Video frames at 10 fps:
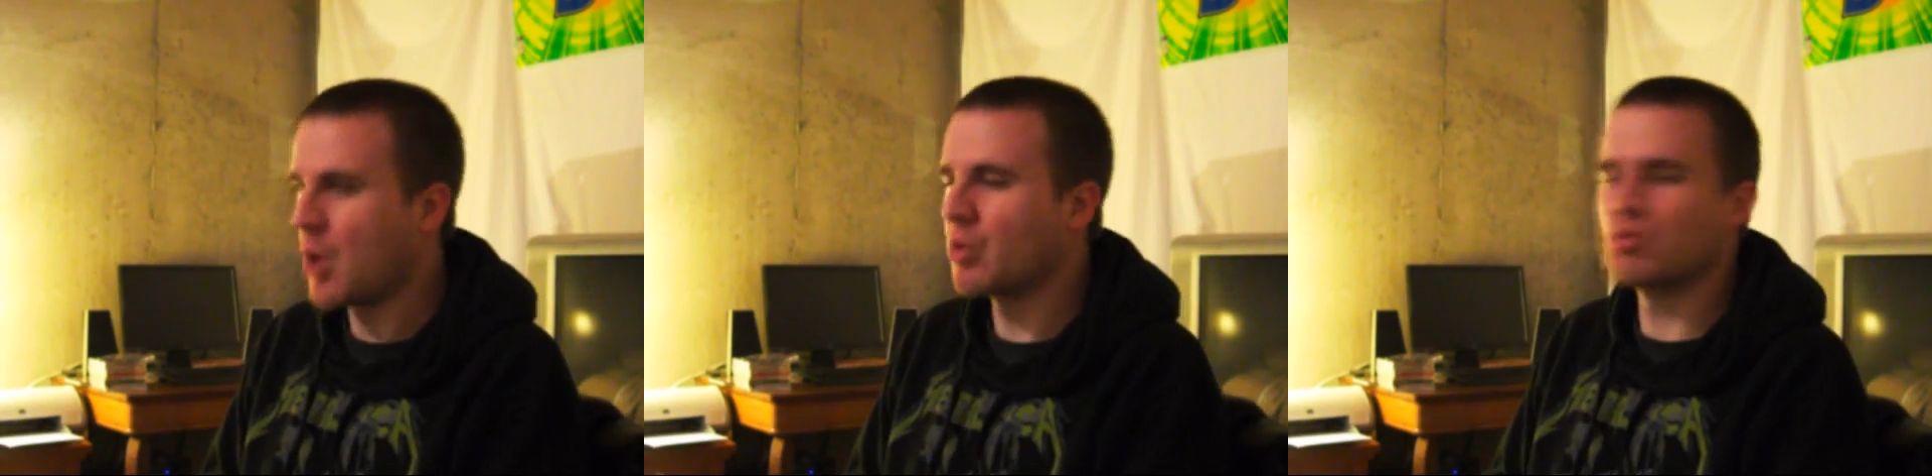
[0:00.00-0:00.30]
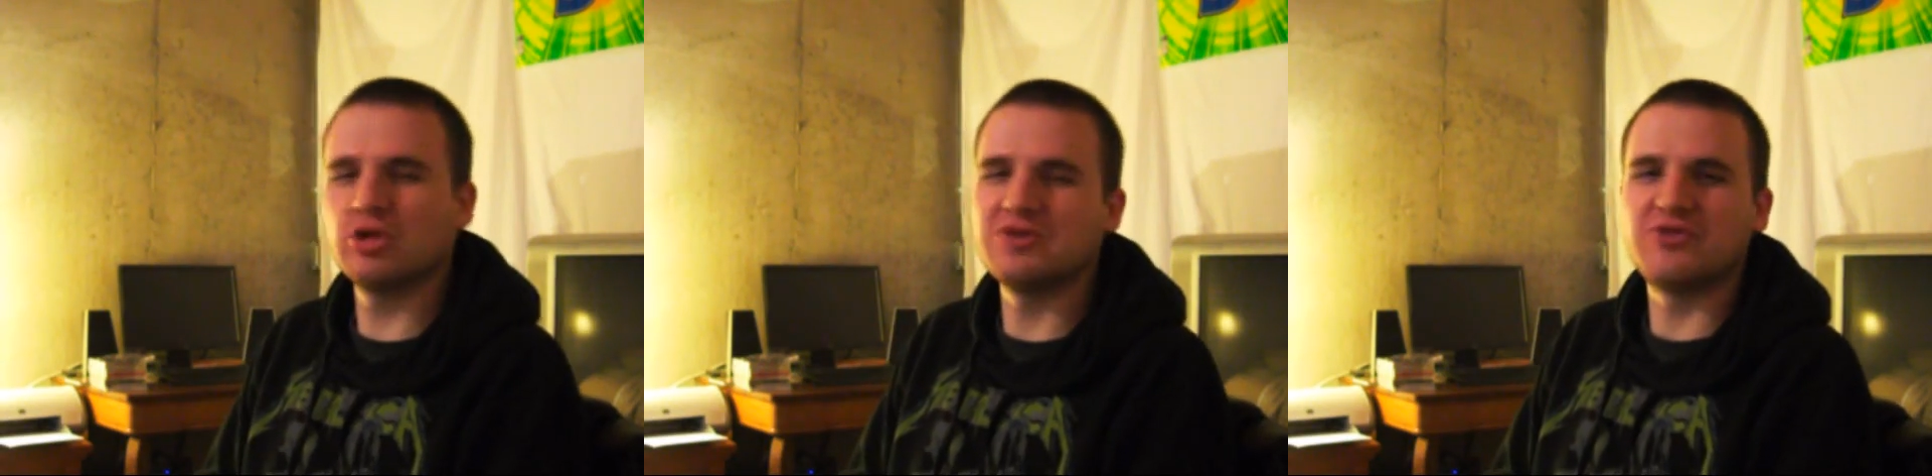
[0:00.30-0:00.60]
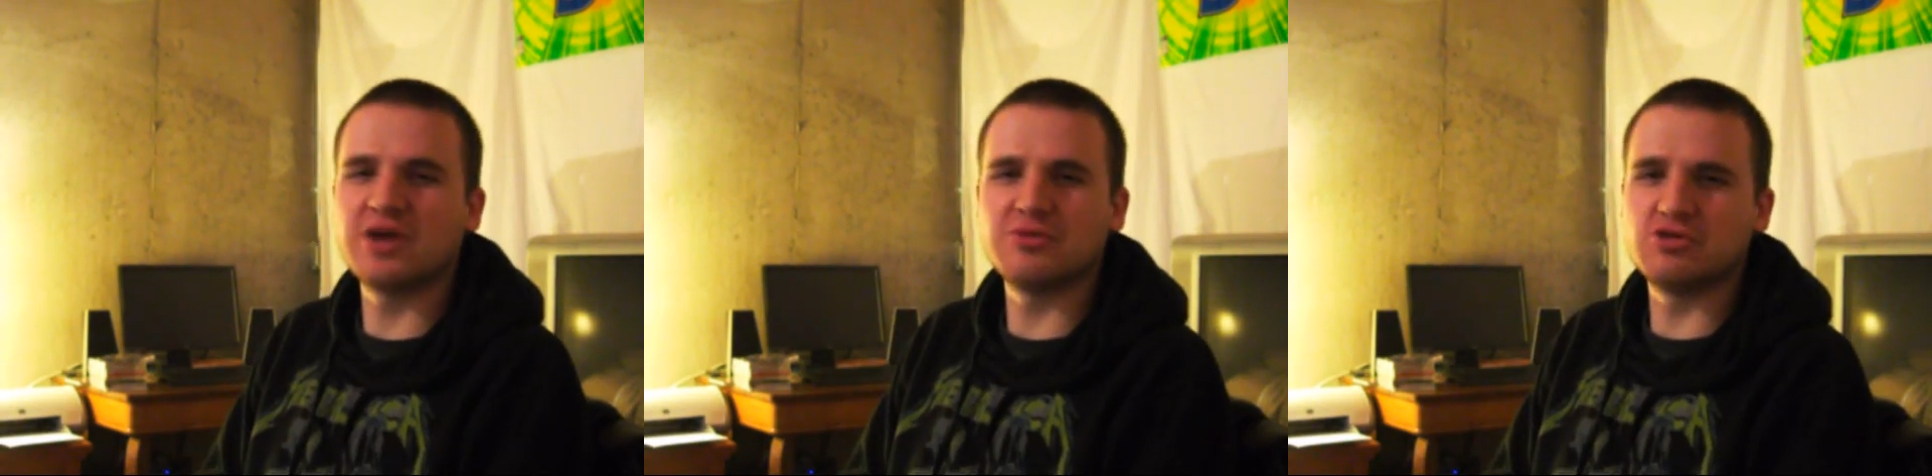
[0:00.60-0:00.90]
wouldn't really
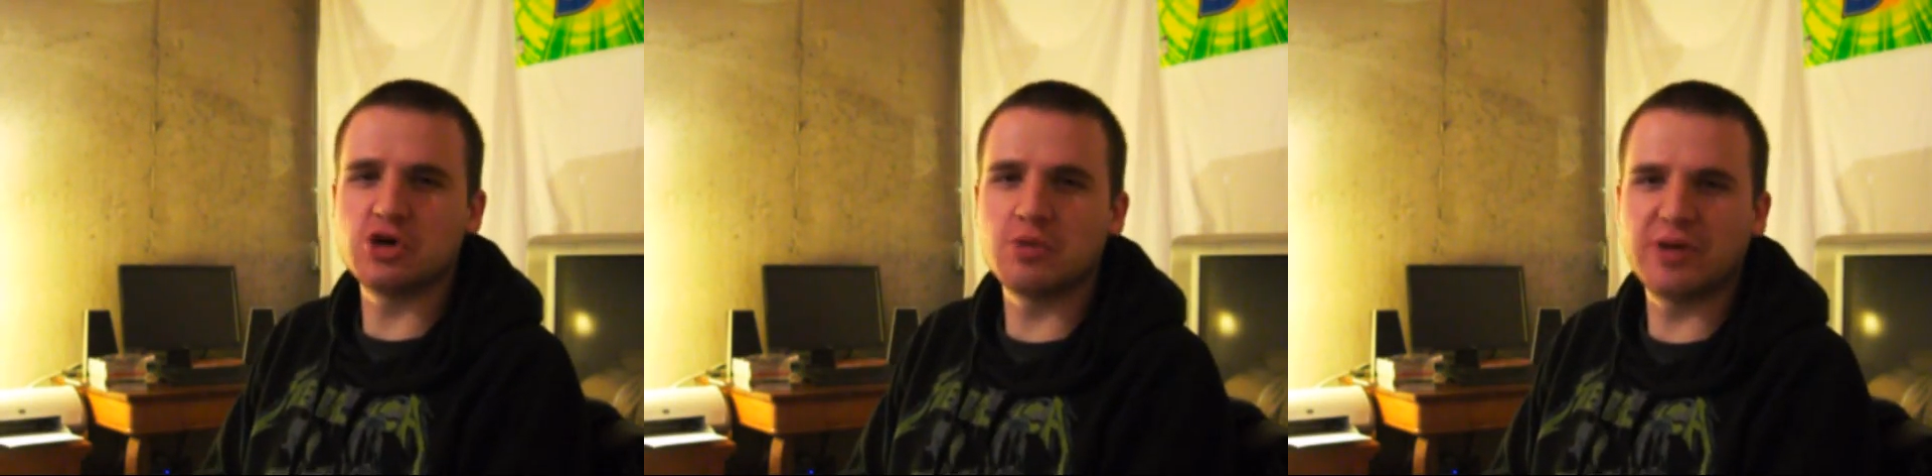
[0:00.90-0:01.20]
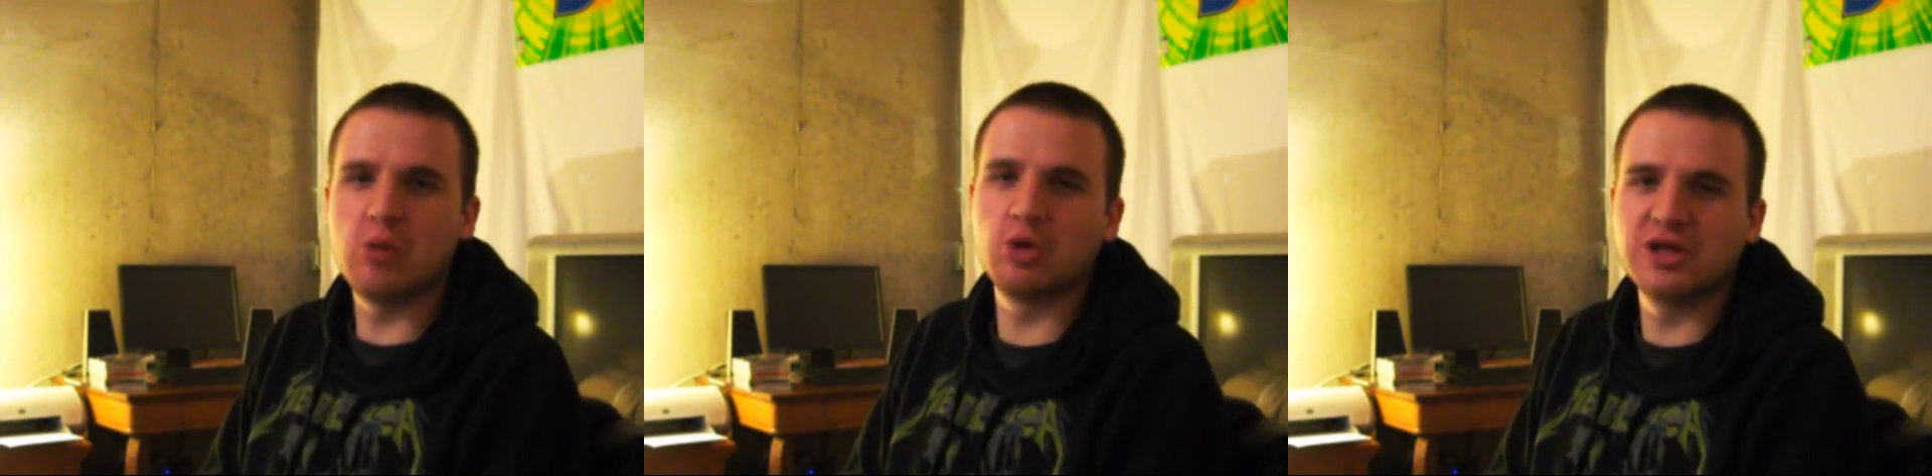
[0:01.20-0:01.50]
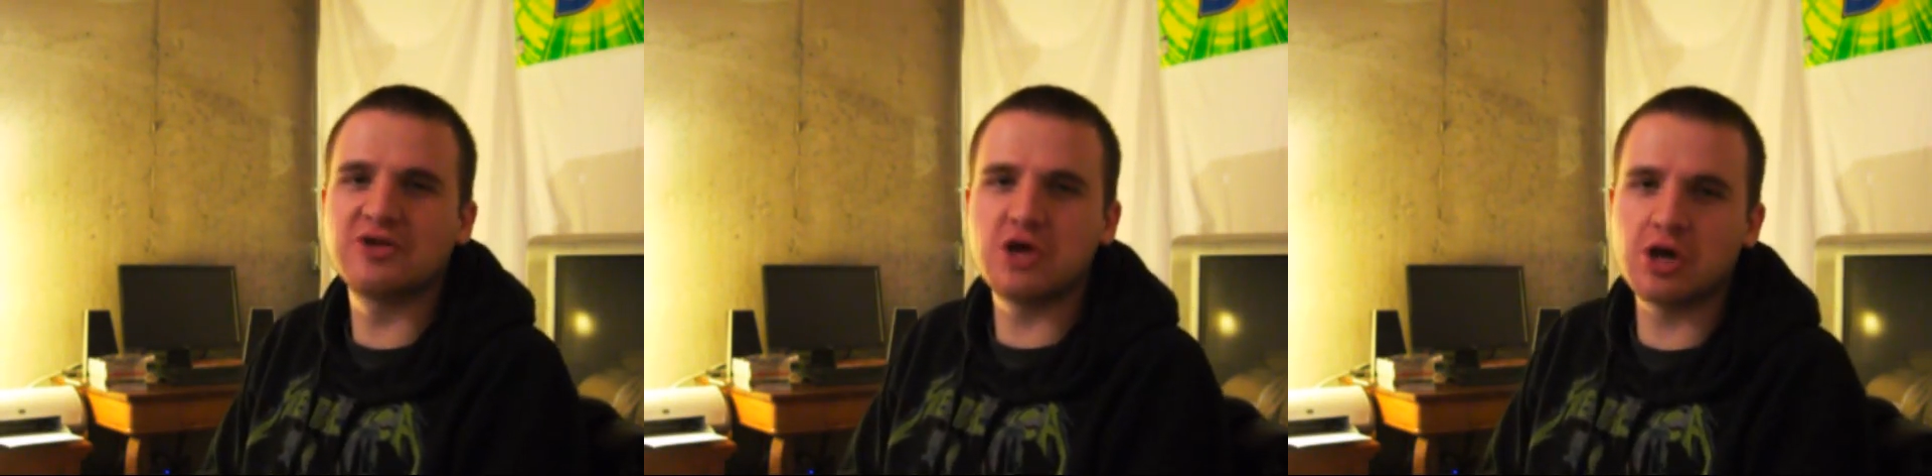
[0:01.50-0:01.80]
invite him to dinner, but I
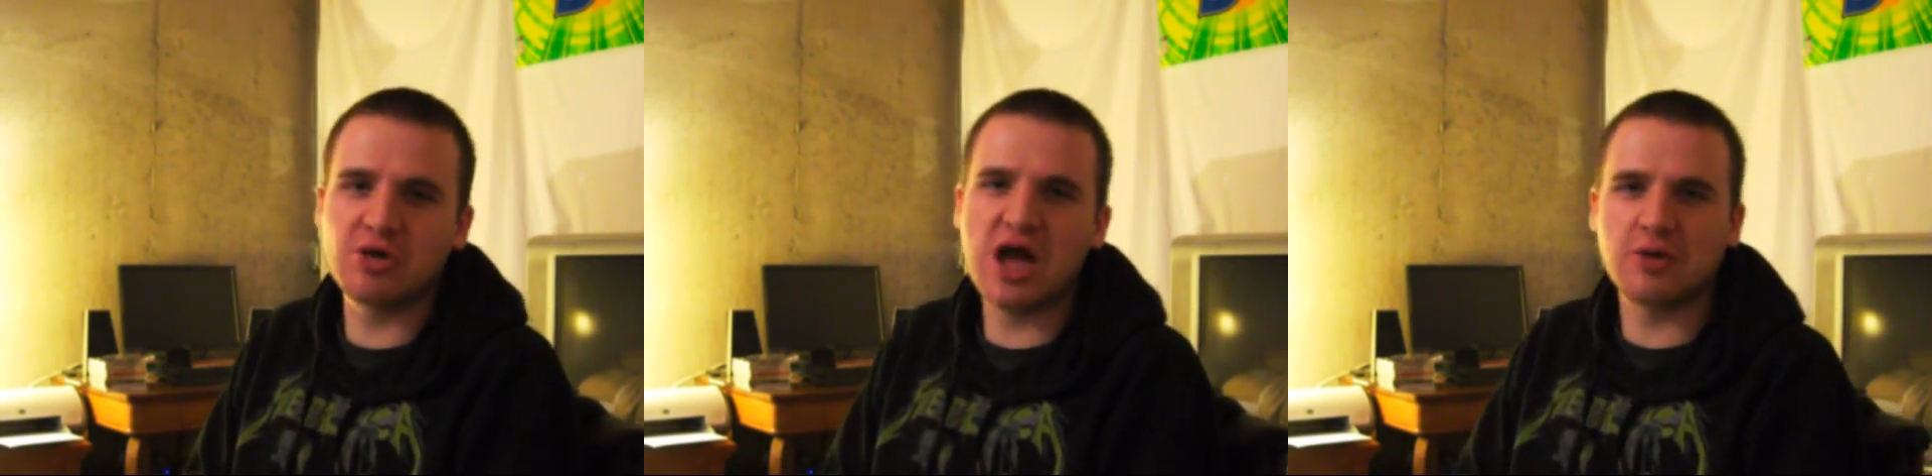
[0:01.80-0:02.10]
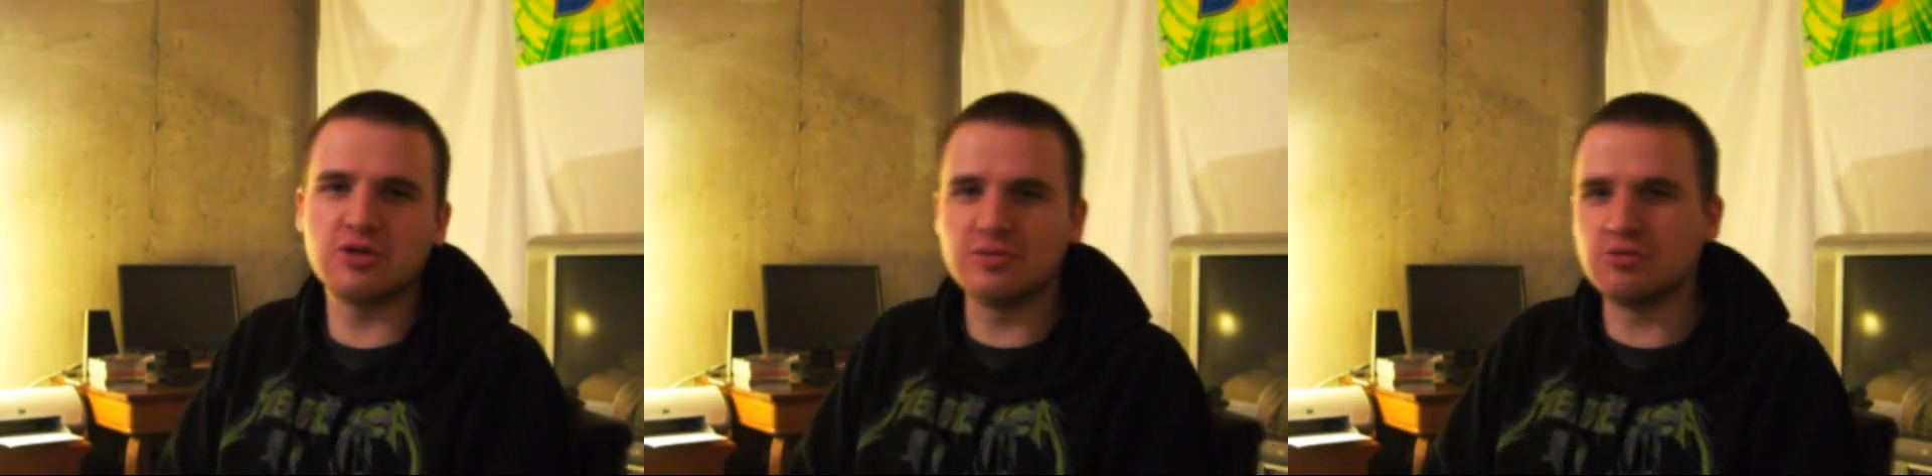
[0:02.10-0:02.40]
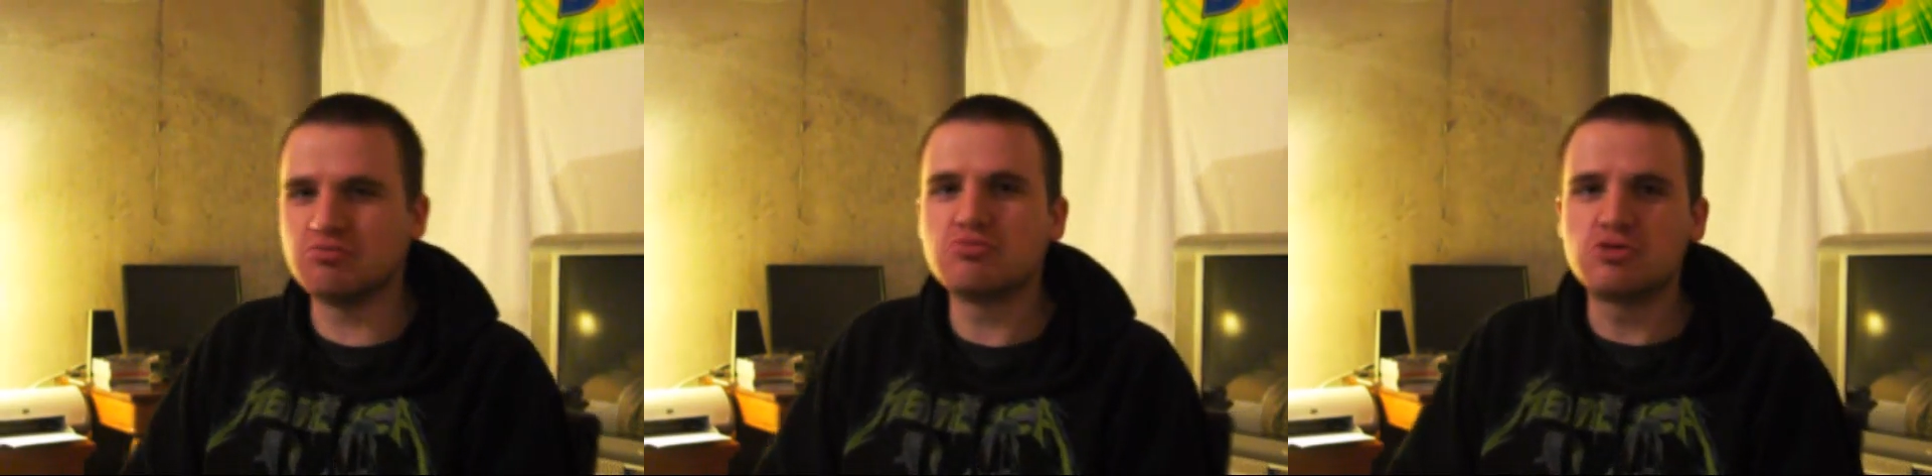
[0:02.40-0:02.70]
would like to interact with him
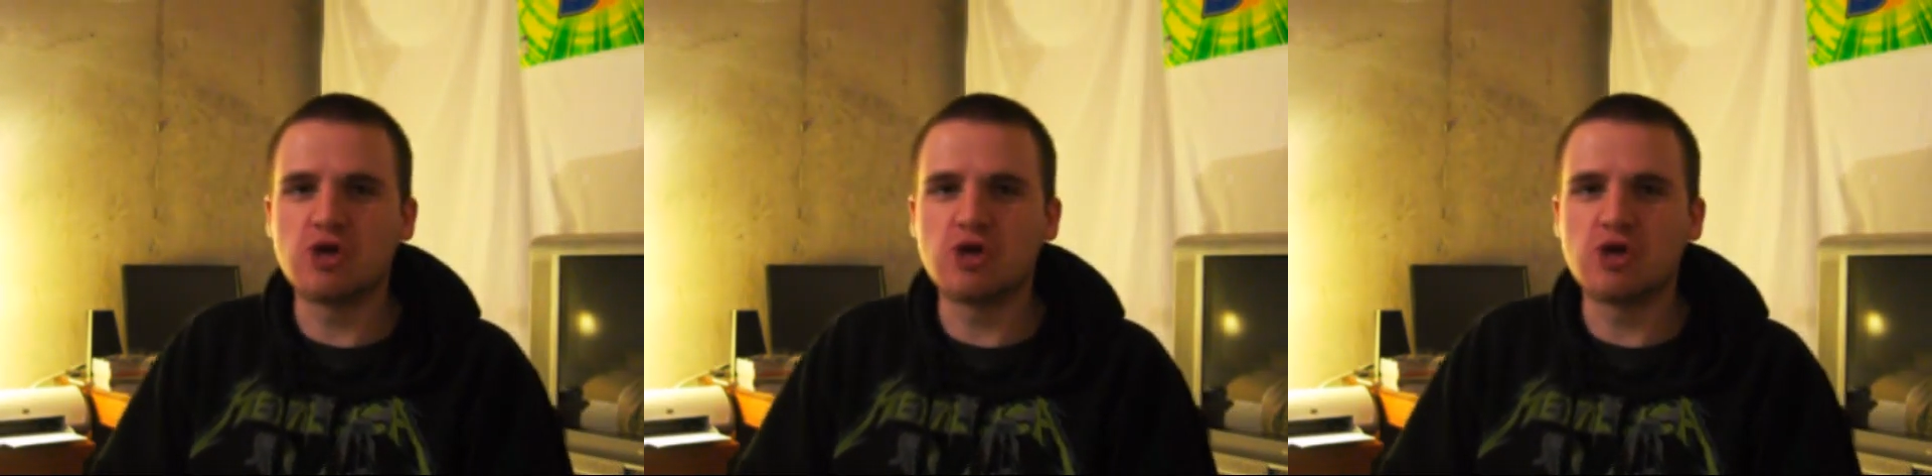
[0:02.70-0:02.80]
and